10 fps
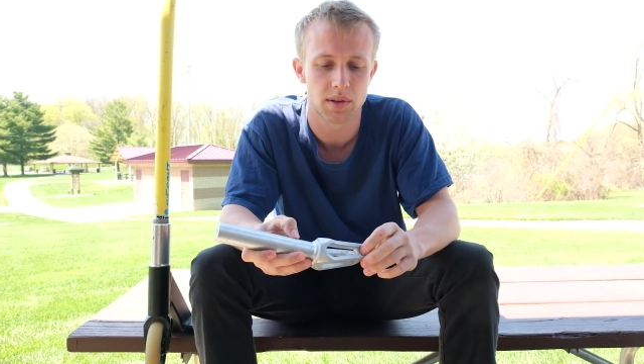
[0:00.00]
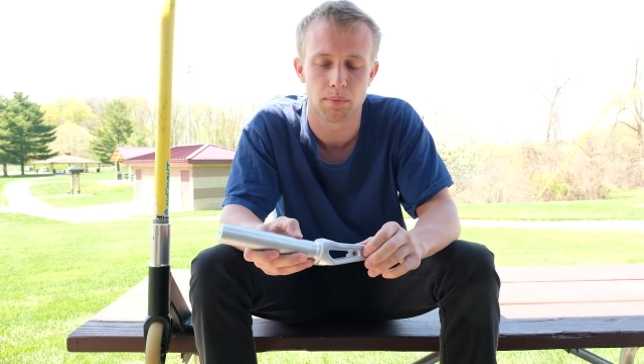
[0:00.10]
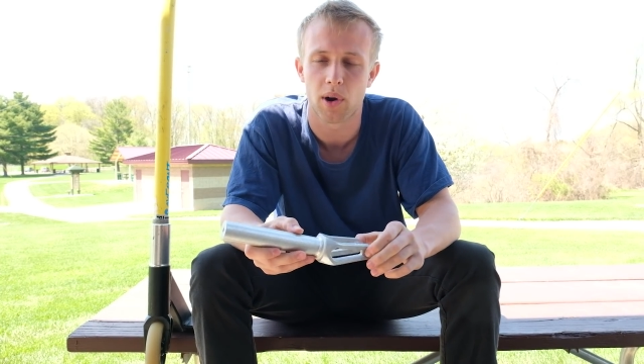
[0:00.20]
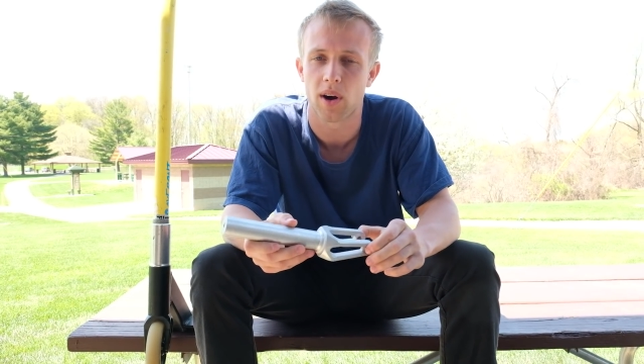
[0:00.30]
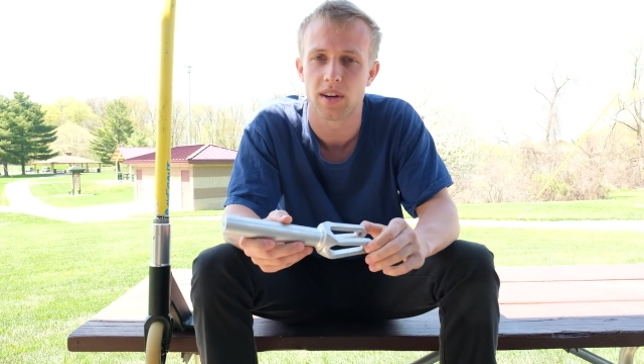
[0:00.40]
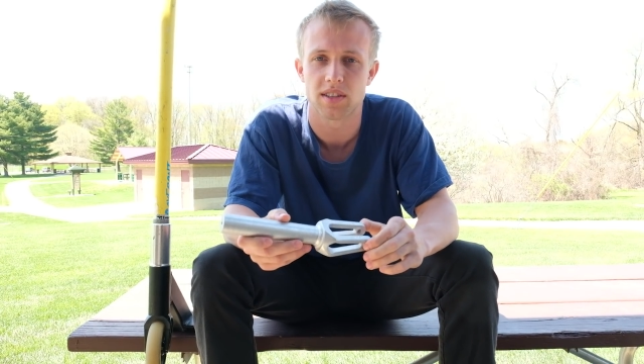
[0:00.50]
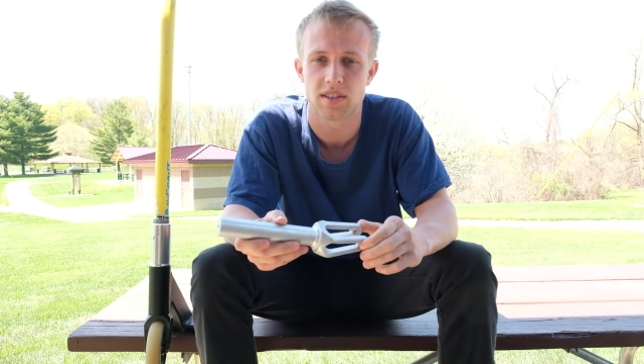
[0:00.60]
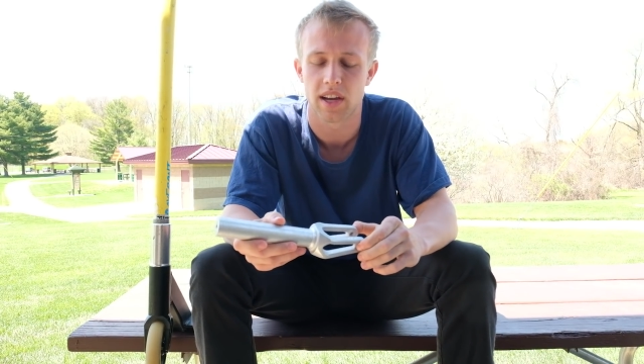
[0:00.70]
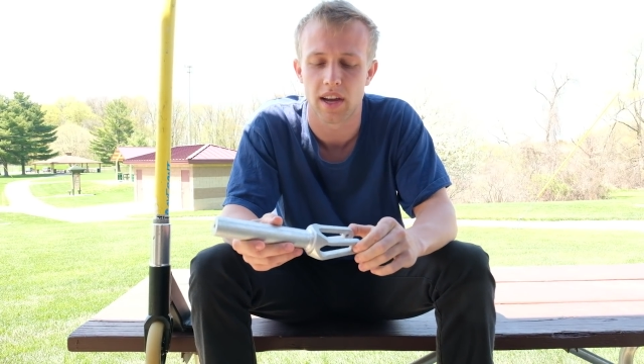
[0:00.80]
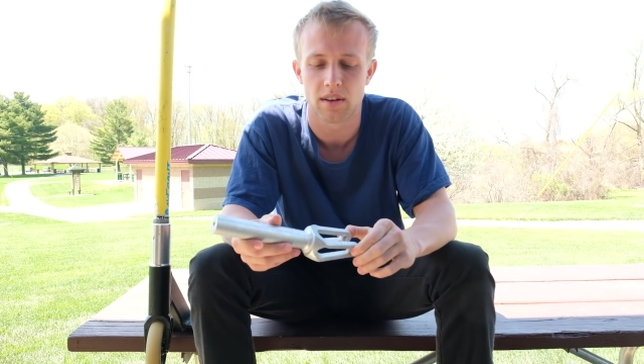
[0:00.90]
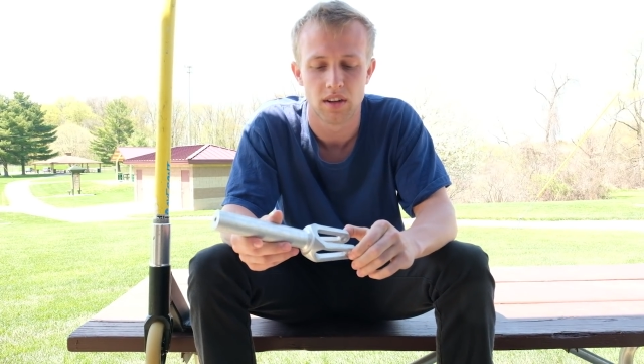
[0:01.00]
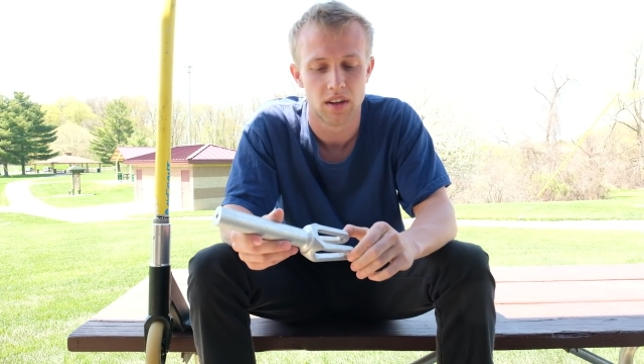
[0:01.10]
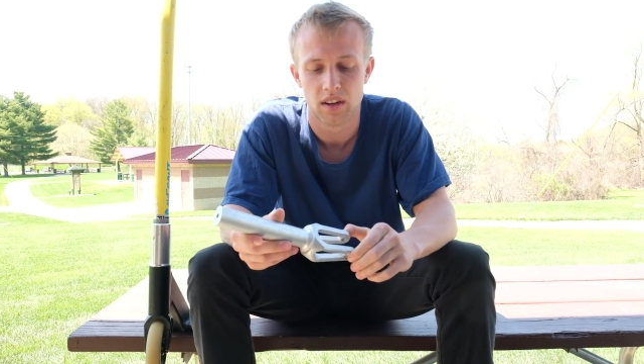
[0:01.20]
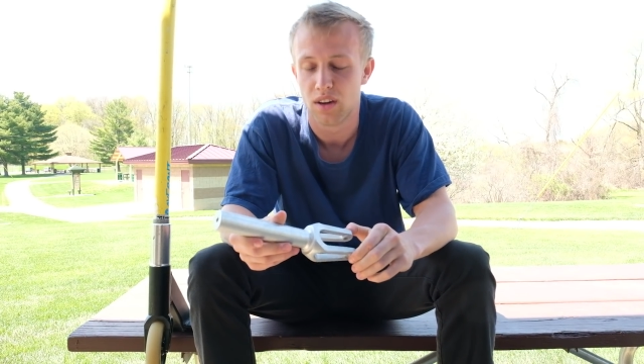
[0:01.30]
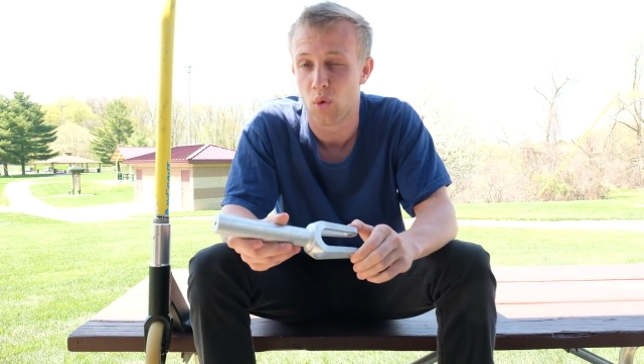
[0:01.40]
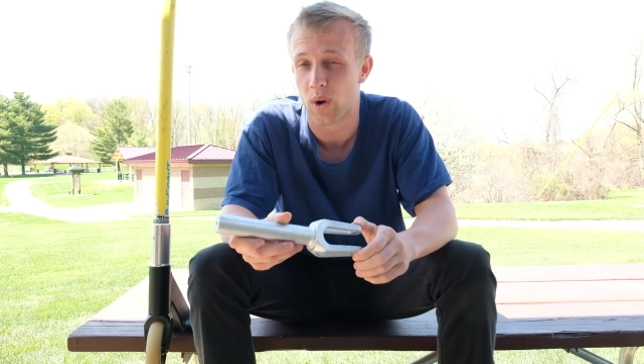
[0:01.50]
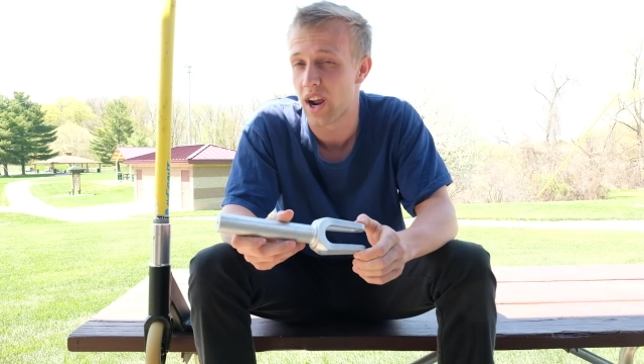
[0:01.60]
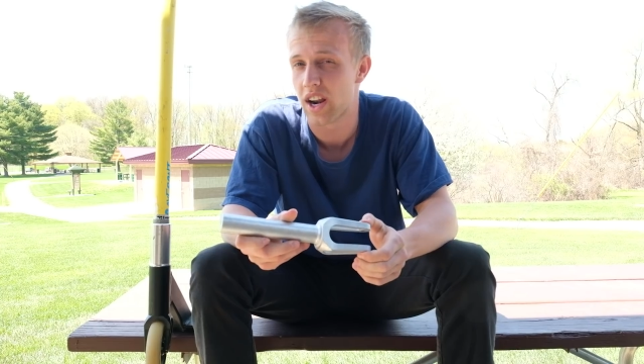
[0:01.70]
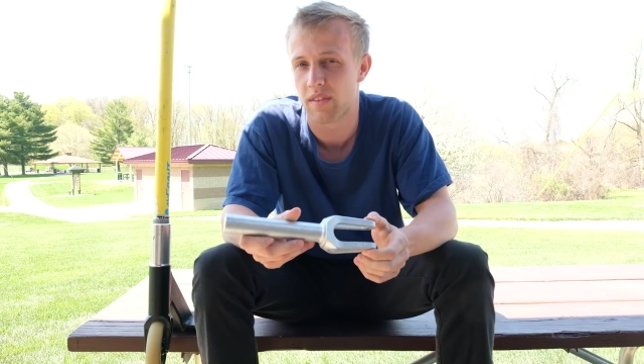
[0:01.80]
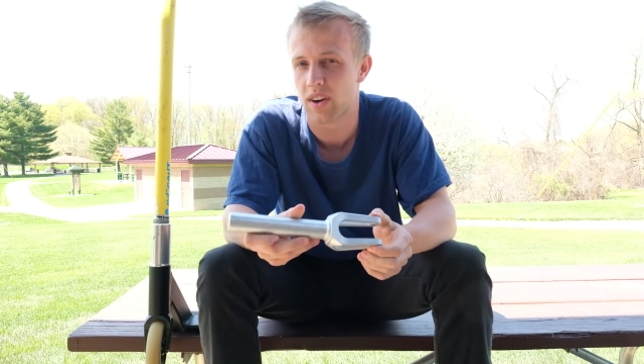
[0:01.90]
and parts that we're
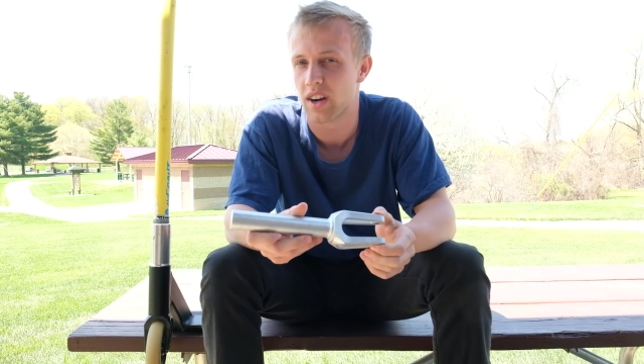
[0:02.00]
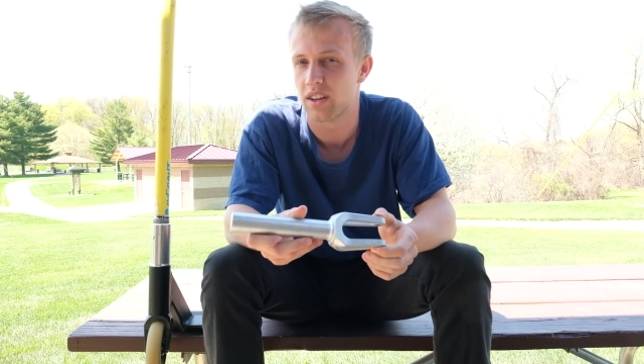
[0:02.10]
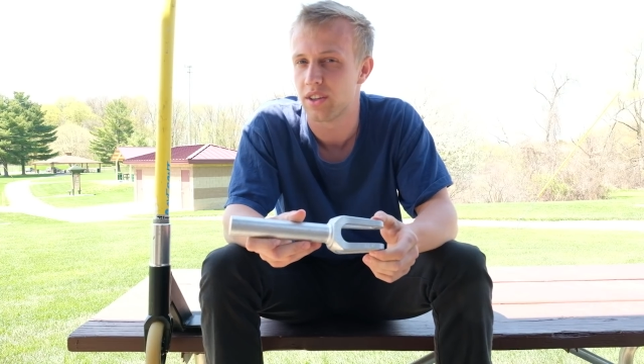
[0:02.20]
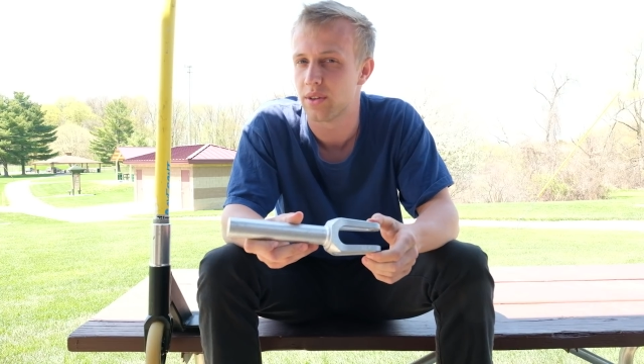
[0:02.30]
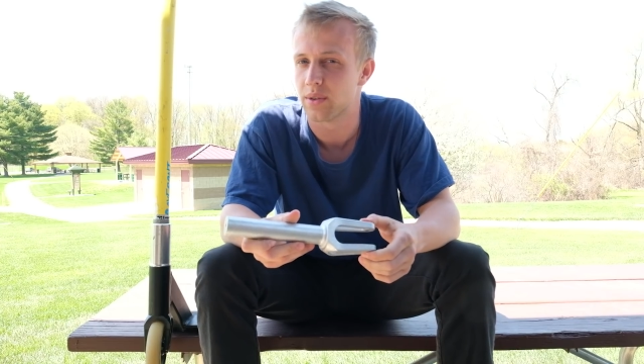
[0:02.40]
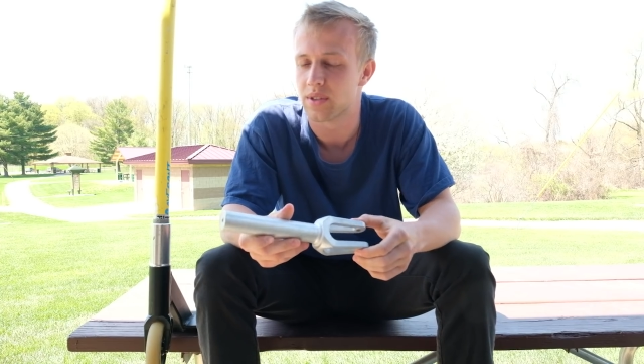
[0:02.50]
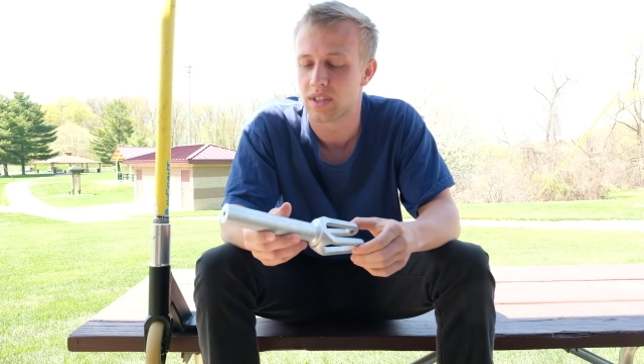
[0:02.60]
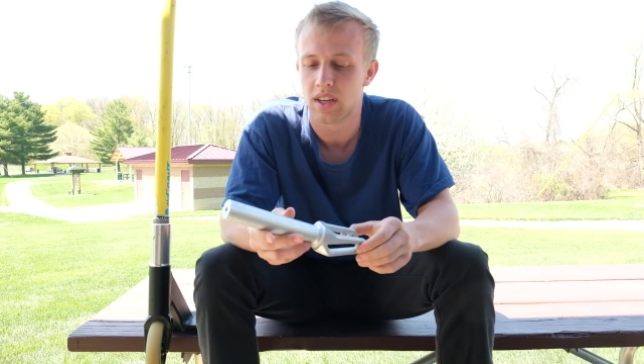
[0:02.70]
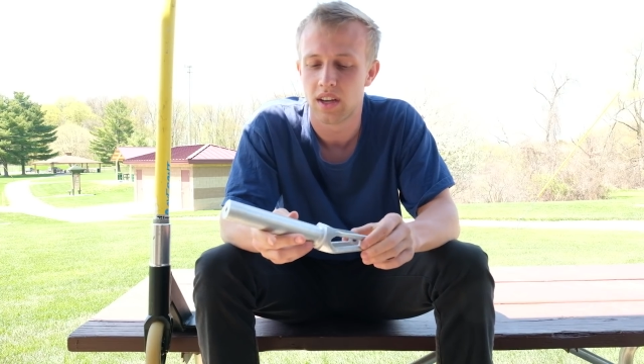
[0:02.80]
not ever going to use.